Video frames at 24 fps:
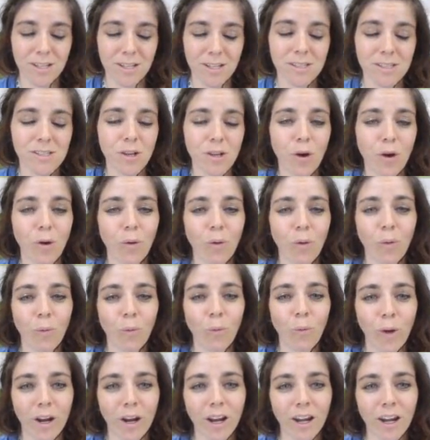So
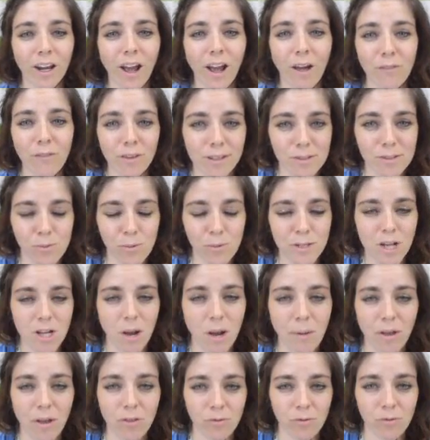we're going to cover this when we talk
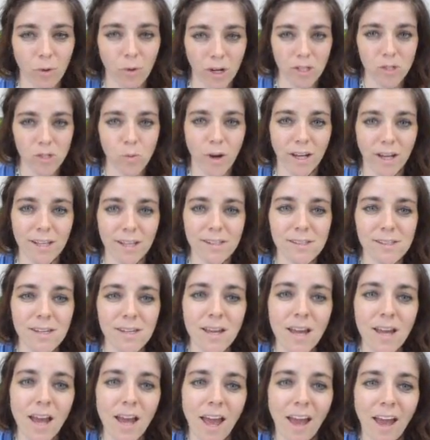about the Roaring Twenties,
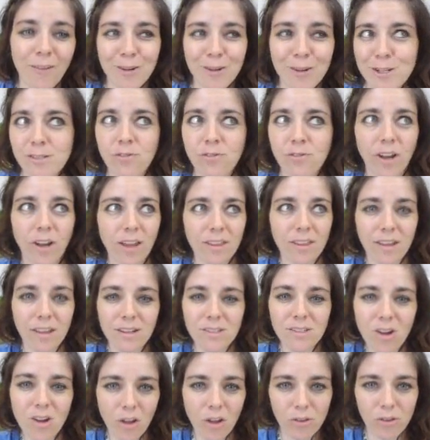which is funny that it's
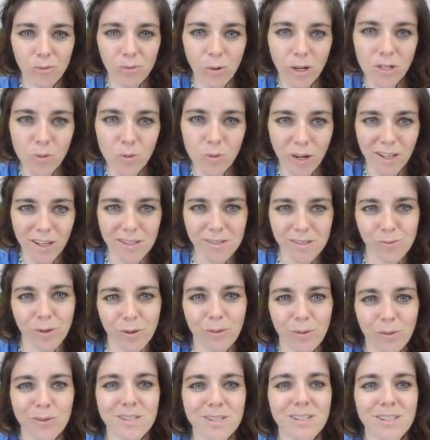called the Roaring Twenties when
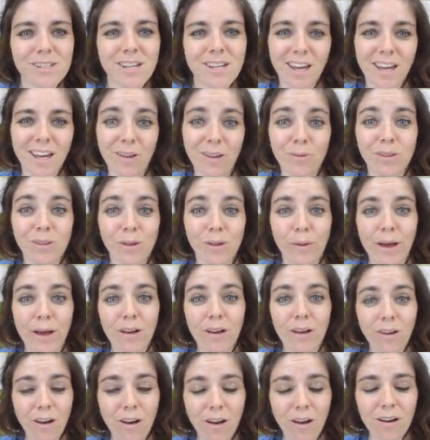it was the decade with no
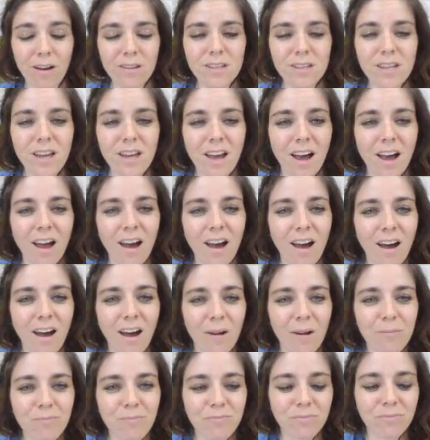alcohol.
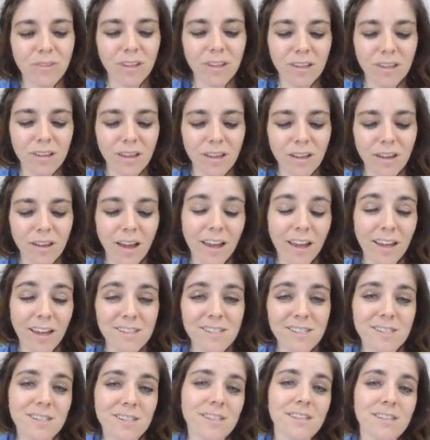Um, I guess
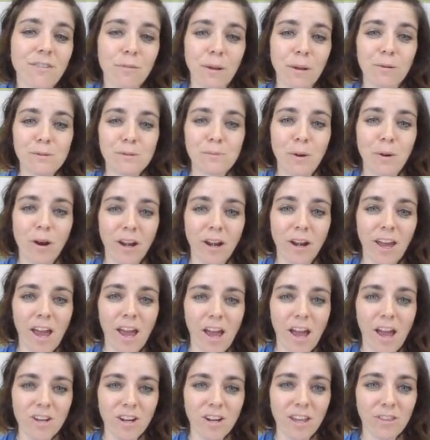it's because everybody was partying
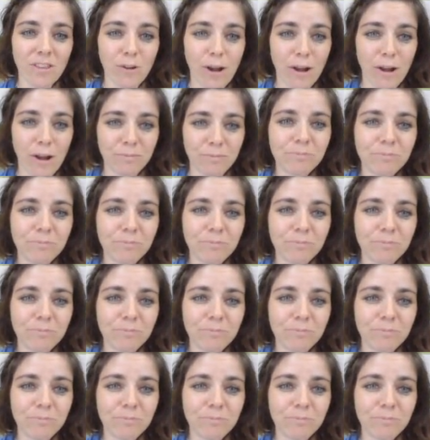underneath ground.